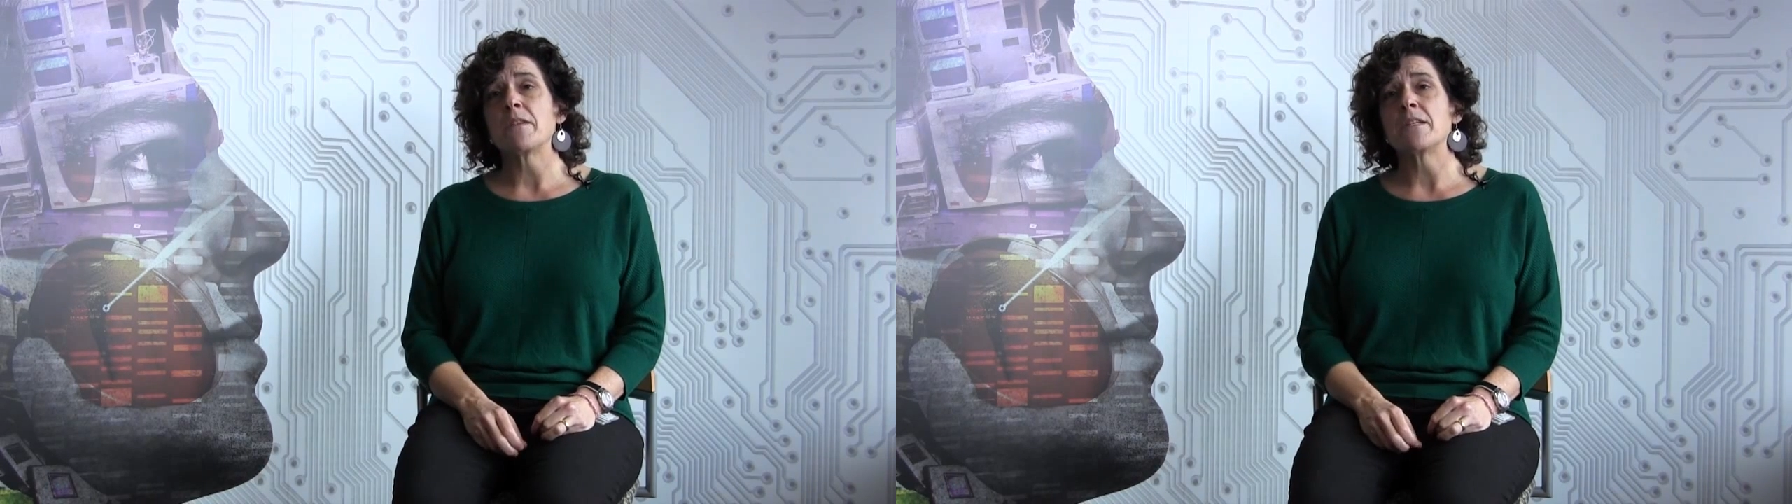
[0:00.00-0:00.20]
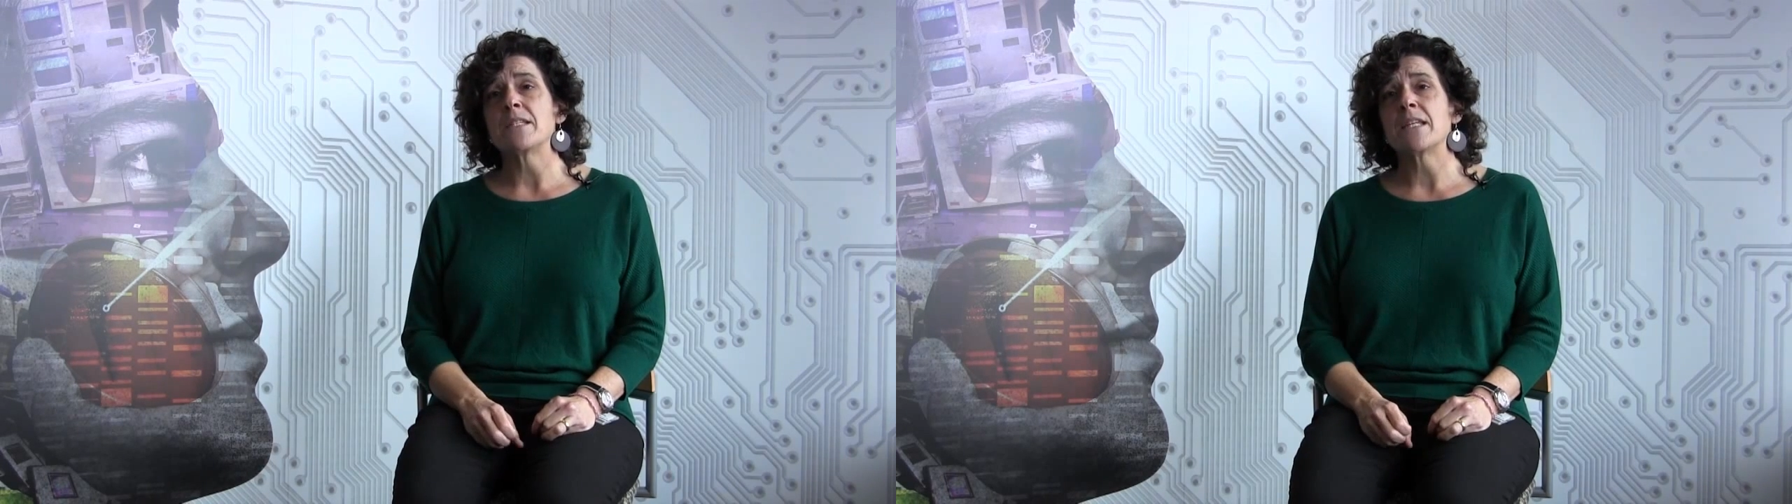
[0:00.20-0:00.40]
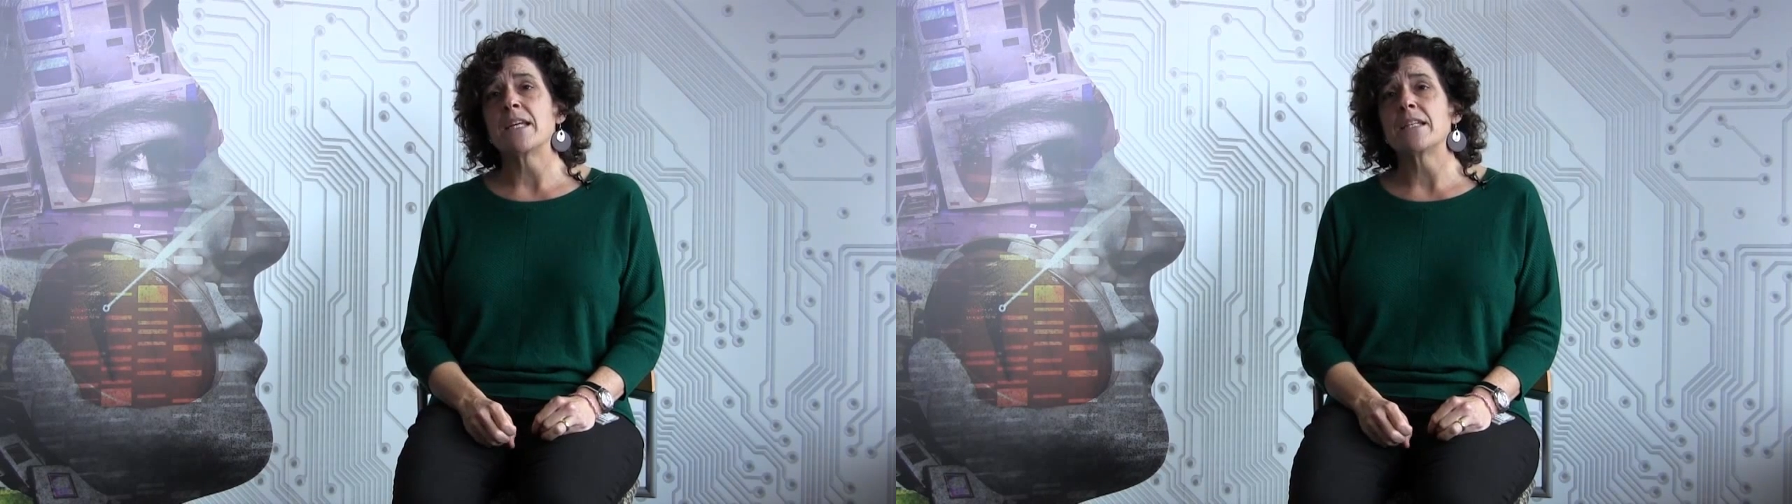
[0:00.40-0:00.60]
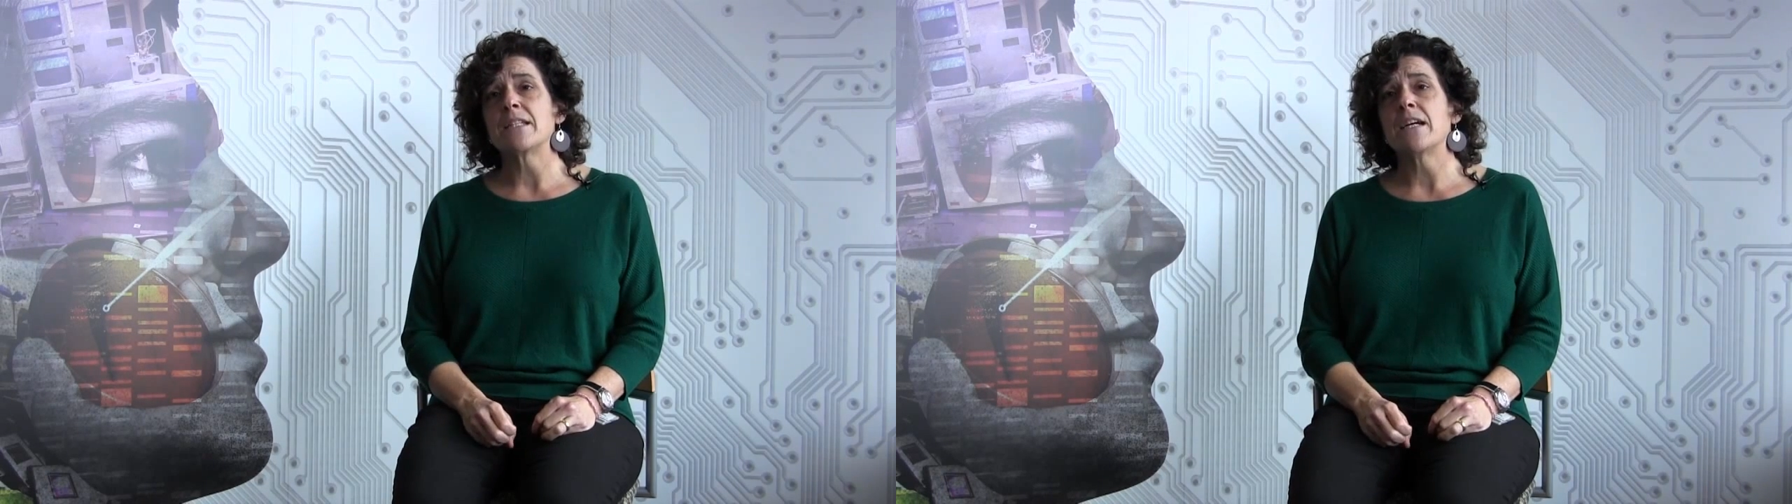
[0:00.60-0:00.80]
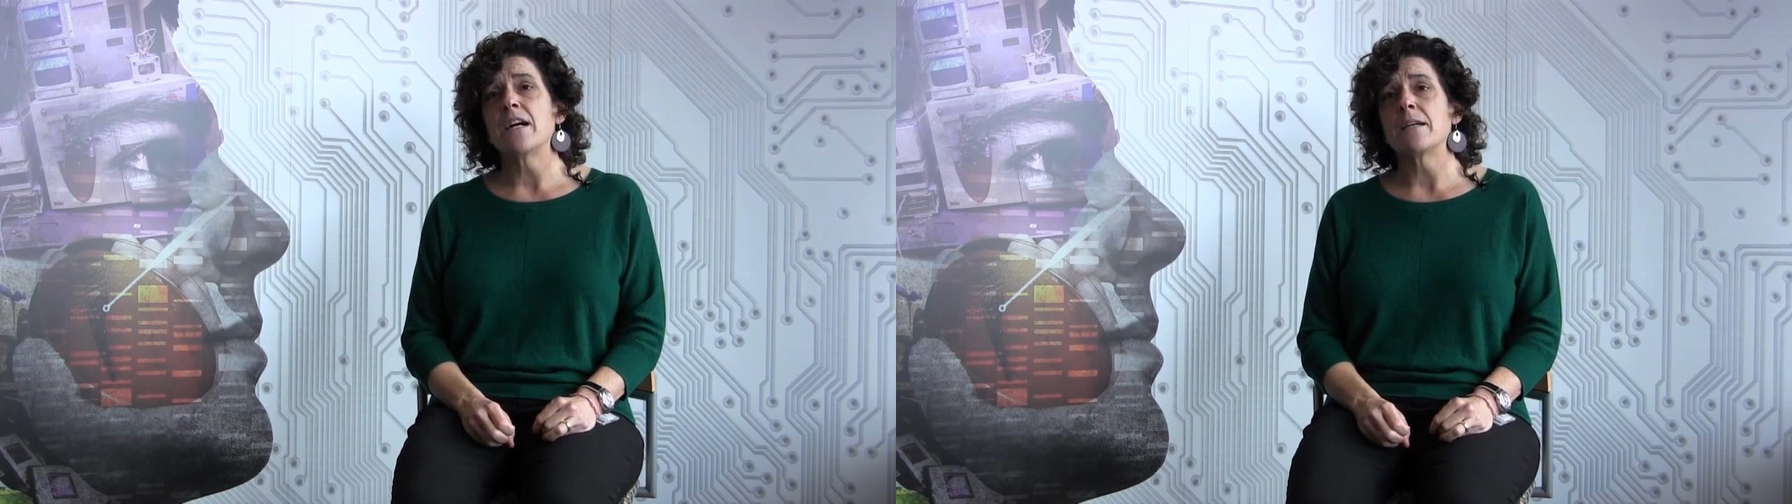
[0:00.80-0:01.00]
these data
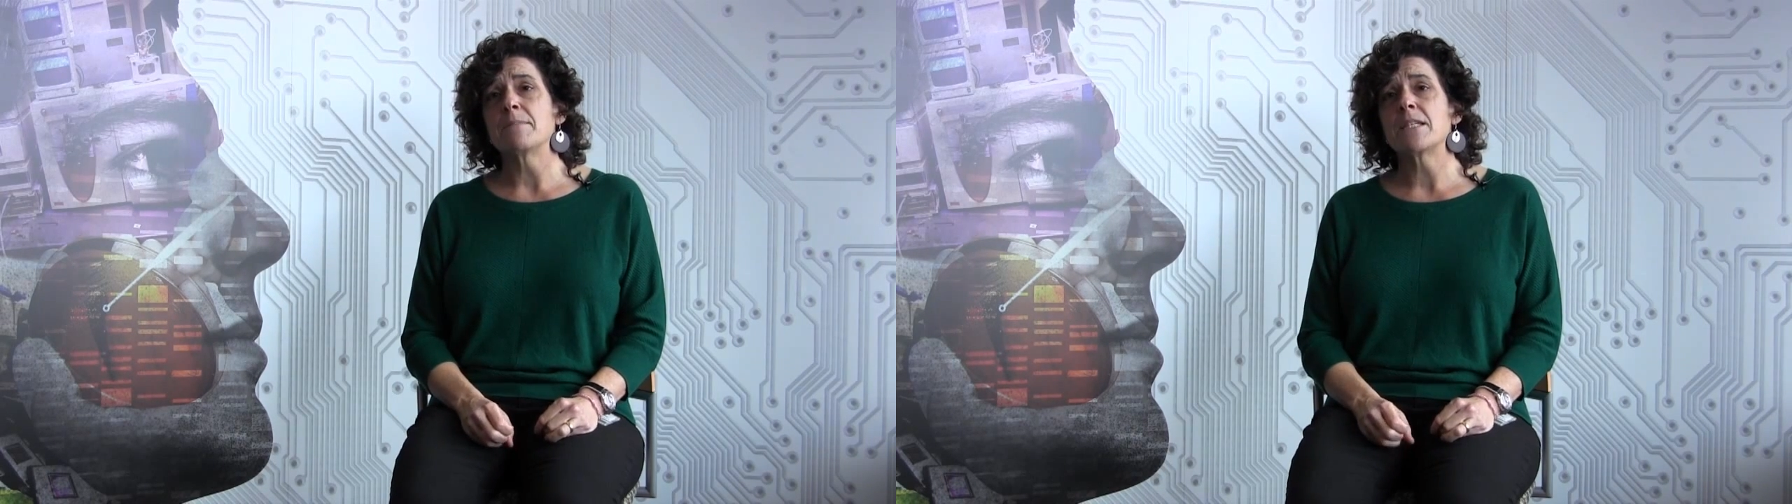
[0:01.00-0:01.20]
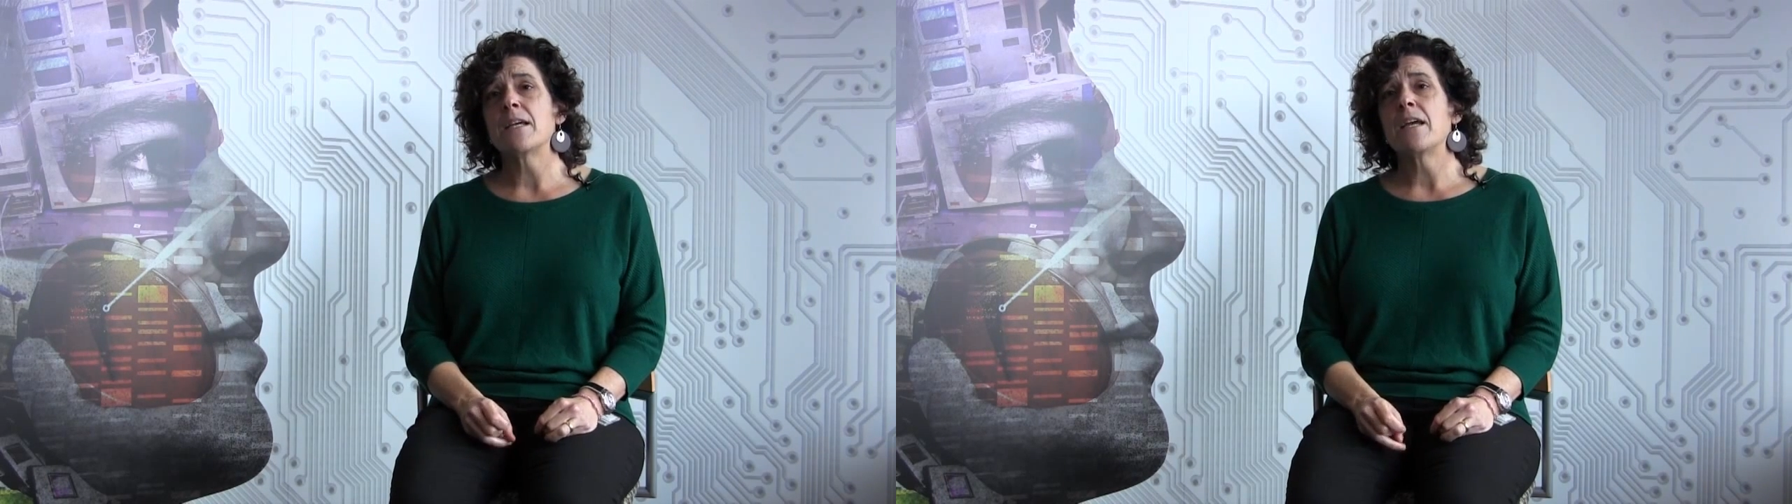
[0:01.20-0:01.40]
types